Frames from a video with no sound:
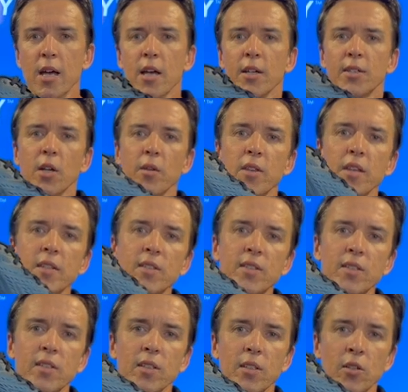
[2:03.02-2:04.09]
So
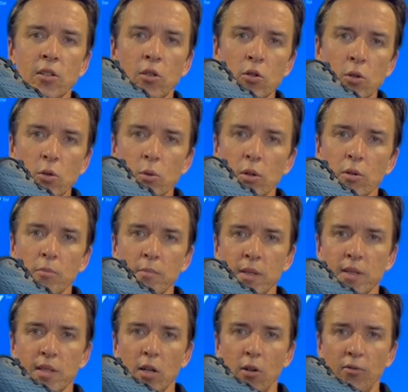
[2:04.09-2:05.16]
this new
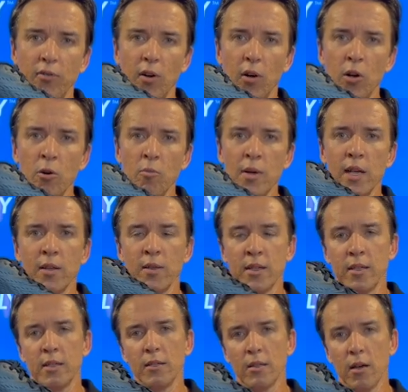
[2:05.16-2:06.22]
midsole foam in
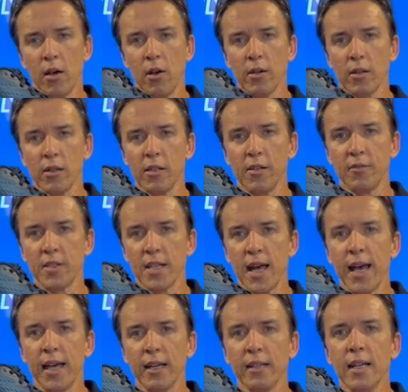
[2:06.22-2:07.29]
the HOKA Clifton
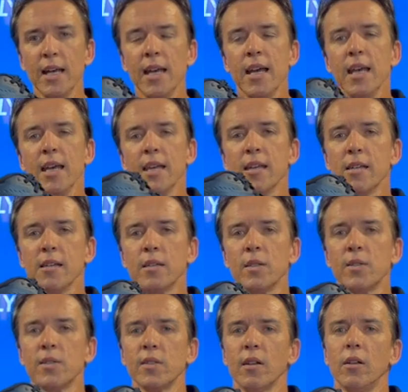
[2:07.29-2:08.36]
8
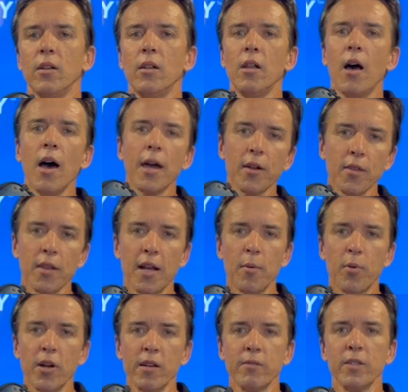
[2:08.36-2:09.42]
is lighter than our
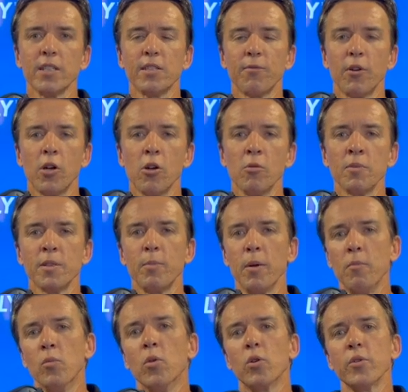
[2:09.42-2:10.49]
previous foams, but
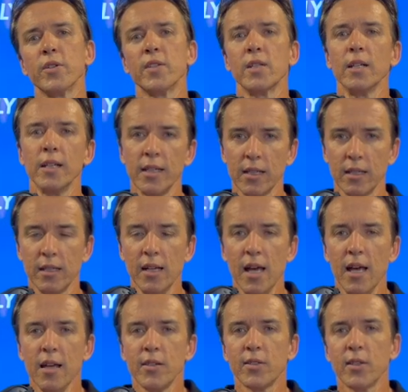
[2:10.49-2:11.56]
more resilient.
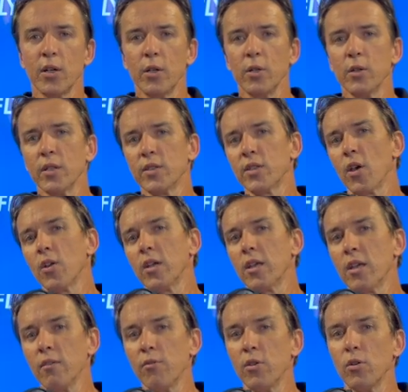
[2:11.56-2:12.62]
So it's going to
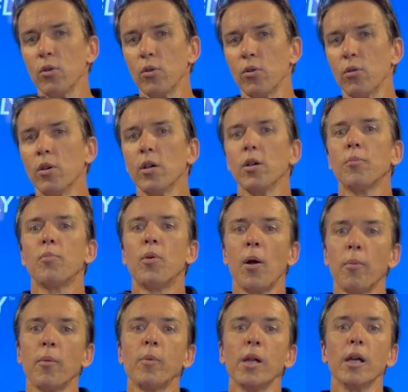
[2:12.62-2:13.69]
give you
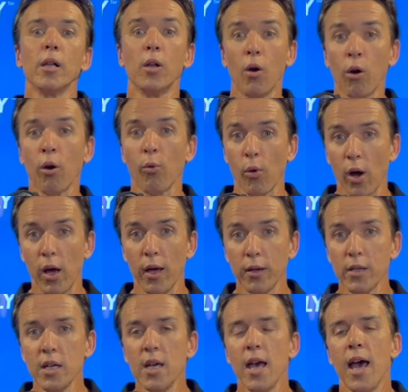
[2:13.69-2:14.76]
probably a longer ride.
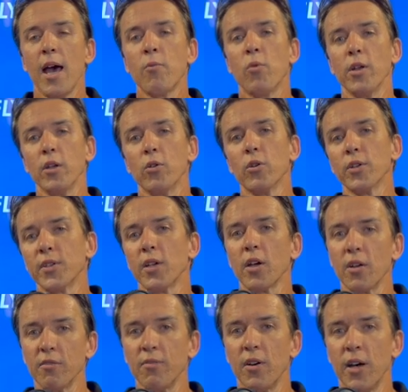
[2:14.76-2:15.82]
And what you're also going
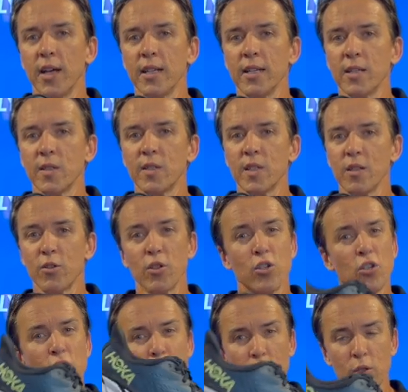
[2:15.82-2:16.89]
to find is that the
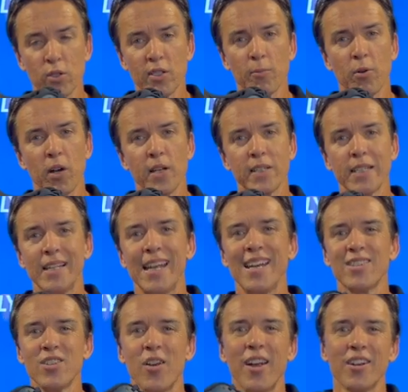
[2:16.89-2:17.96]
shoe surprisingly
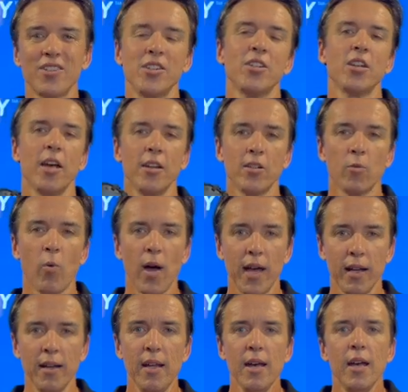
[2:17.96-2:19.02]
has not actually changed
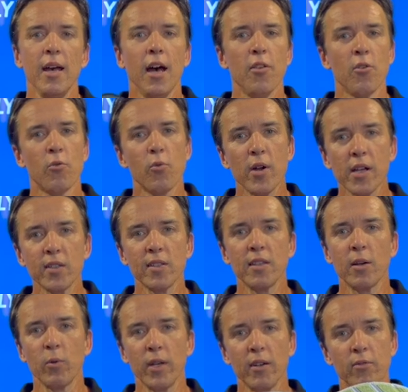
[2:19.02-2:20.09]
weight. And the reason
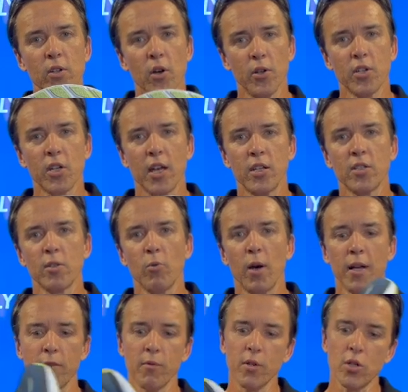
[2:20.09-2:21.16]
that we have not changed the
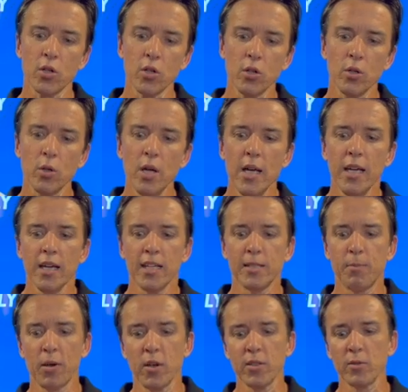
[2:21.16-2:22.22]
weight of the shoe is
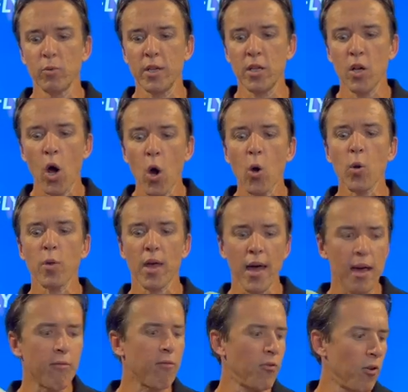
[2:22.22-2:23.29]
because we know
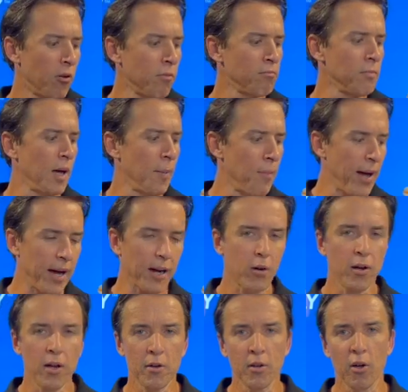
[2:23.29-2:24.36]
that from a
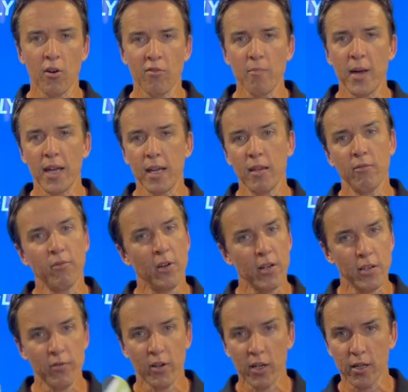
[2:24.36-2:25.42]
background of making
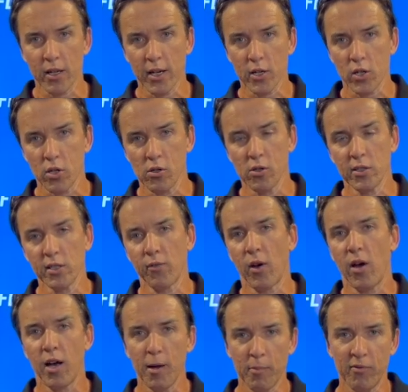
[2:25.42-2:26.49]
very, very light shoes for
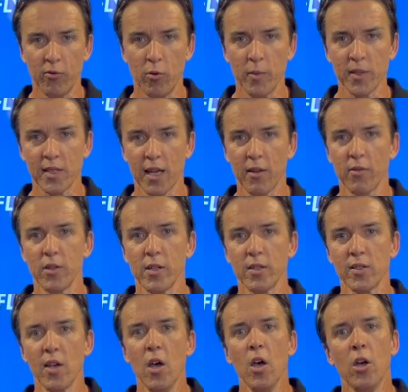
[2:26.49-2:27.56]
high performance
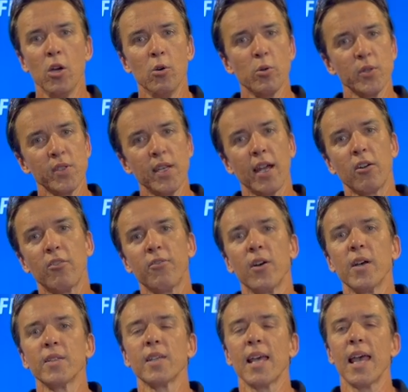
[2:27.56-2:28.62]
athletes who will
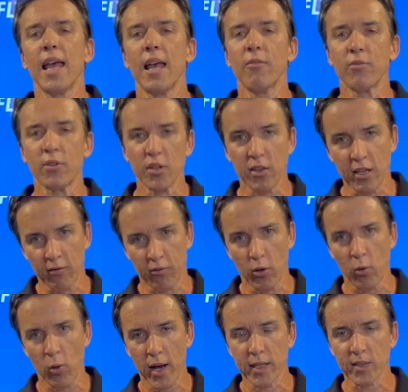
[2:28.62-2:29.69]
sacrifice everything for a
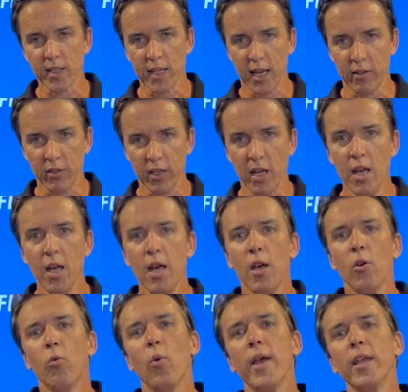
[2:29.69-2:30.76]
weight saving,
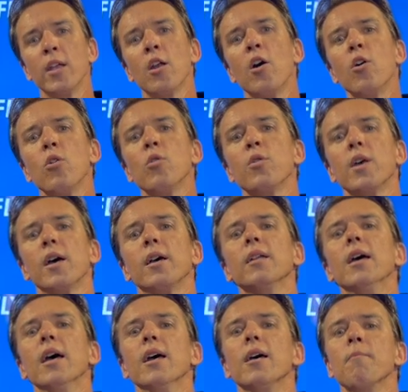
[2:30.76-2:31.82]
we know that
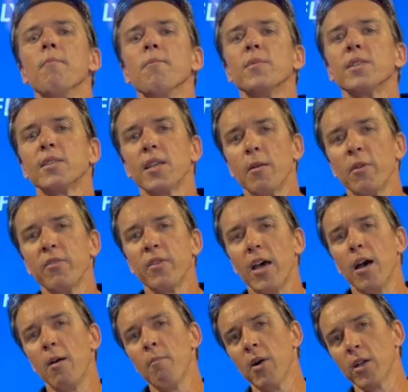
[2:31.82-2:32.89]
some of
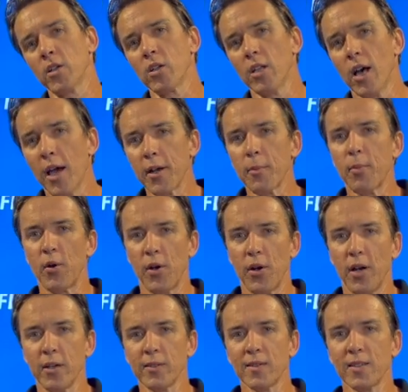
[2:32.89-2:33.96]
our much lighter
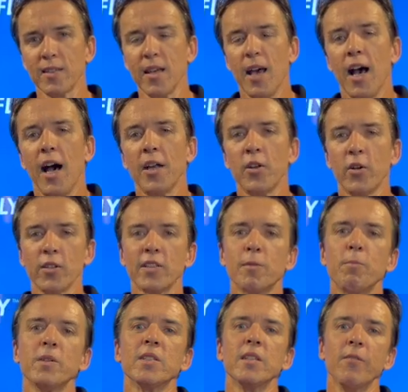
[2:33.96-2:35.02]
products are not
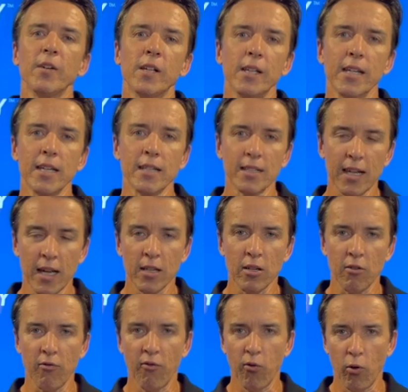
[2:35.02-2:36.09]
specifically
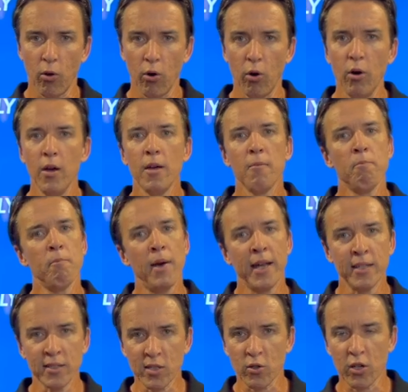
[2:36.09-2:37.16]
intended for
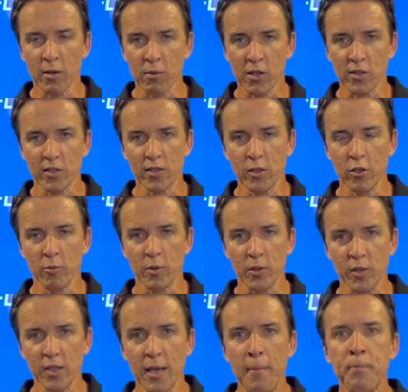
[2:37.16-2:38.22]
mainstream
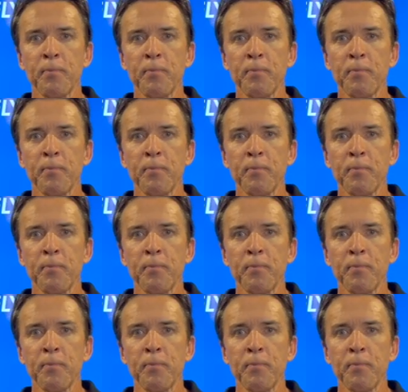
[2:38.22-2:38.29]
consumers.